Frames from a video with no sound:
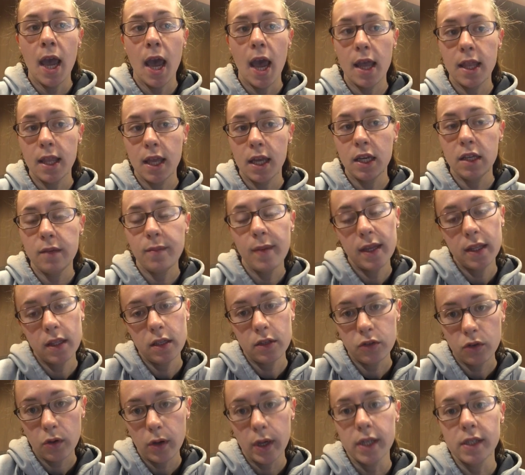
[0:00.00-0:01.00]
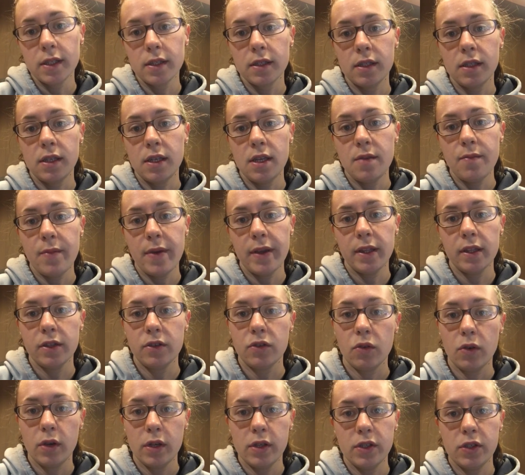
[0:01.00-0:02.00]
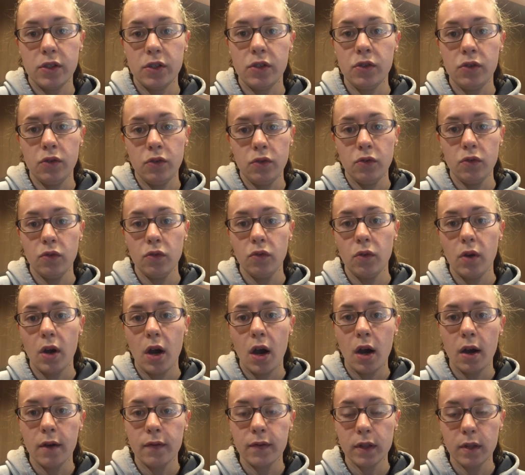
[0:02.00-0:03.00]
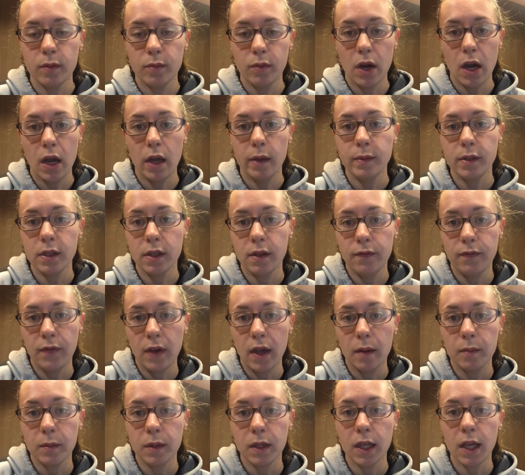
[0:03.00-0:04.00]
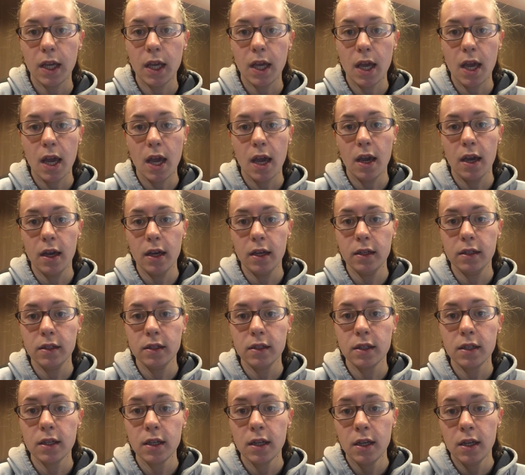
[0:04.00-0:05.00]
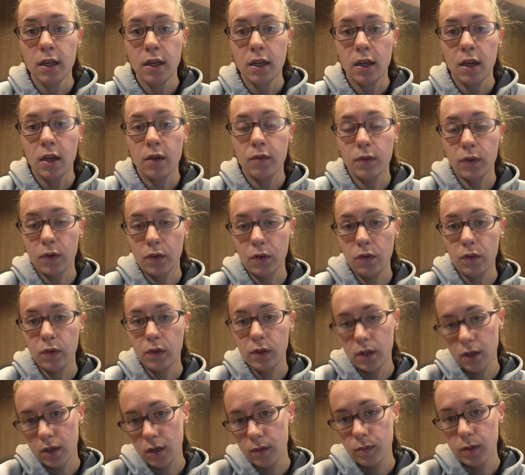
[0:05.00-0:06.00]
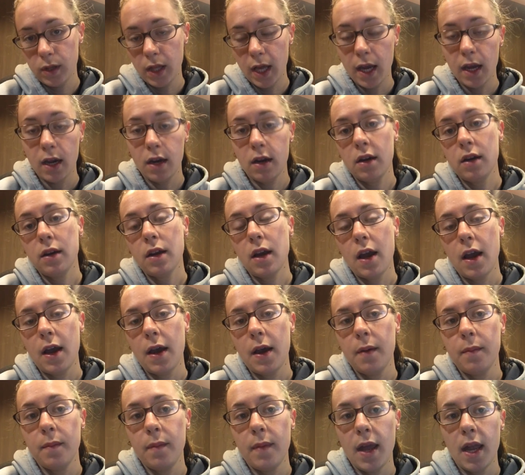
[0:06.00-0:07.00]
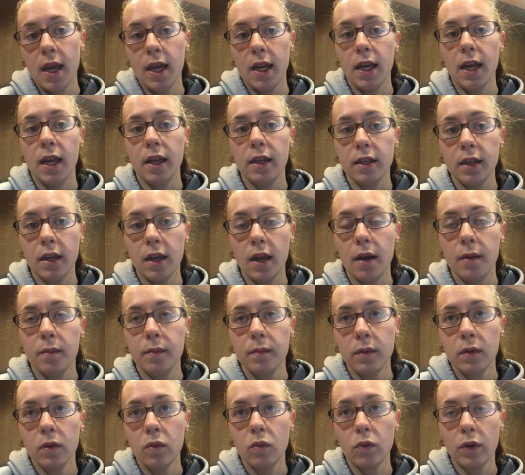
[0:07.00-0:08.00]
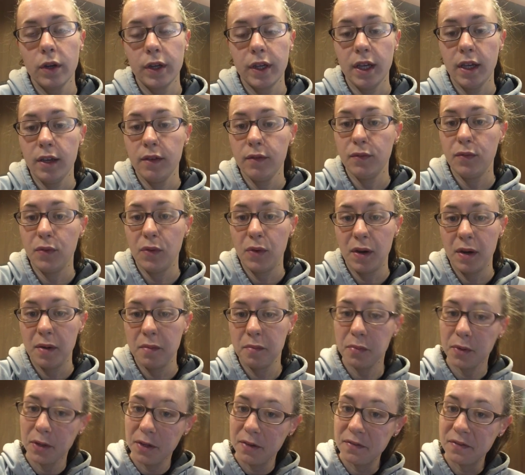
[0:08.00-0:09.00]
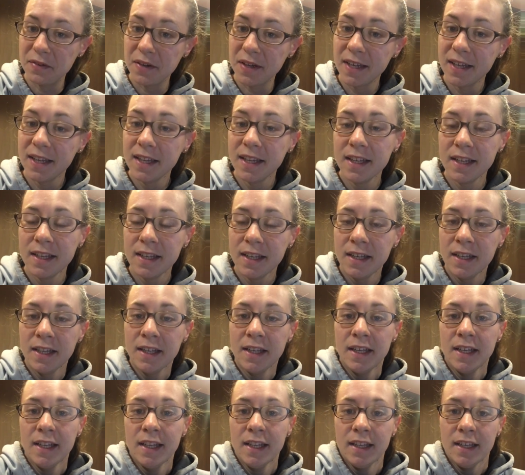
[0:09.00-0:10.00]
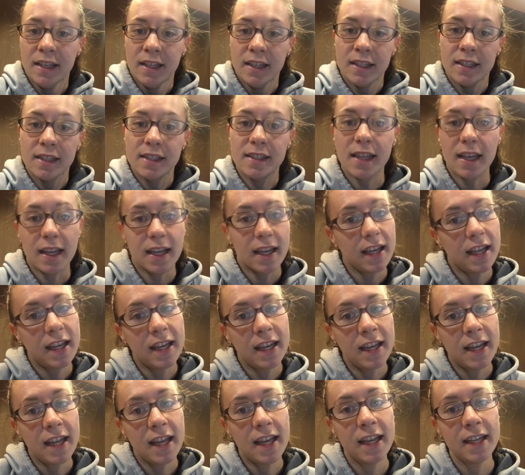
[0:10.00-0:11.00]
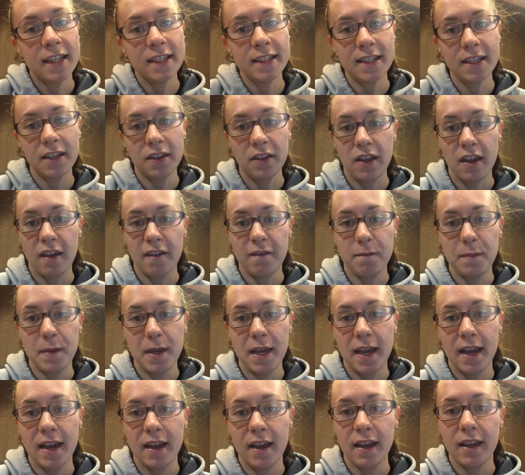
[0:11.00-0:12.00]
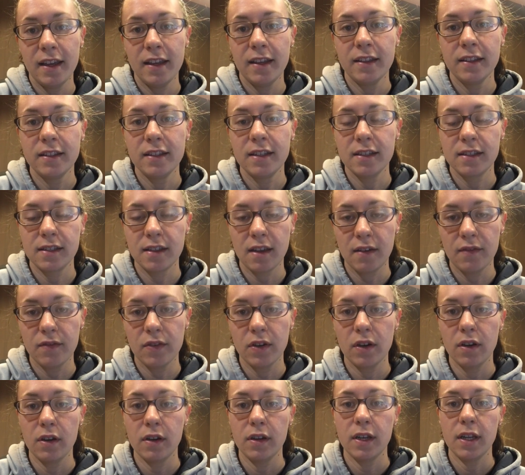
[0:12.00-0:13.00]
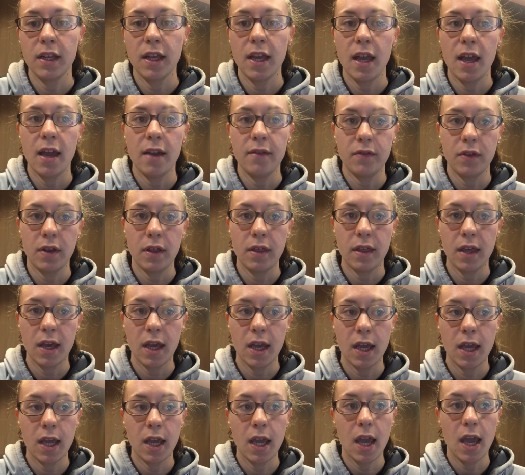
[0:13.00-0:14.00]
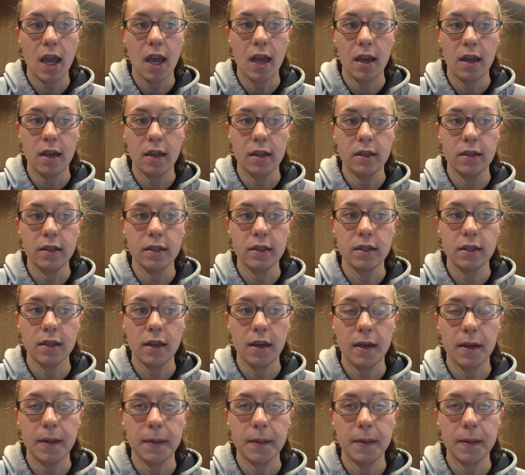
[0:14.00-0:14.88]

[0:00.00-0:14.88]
And then he made the choice. He made the choice to offer the bribe to the family and recruit the player, and it ended up working for a brief second until the FBI discovered everything, and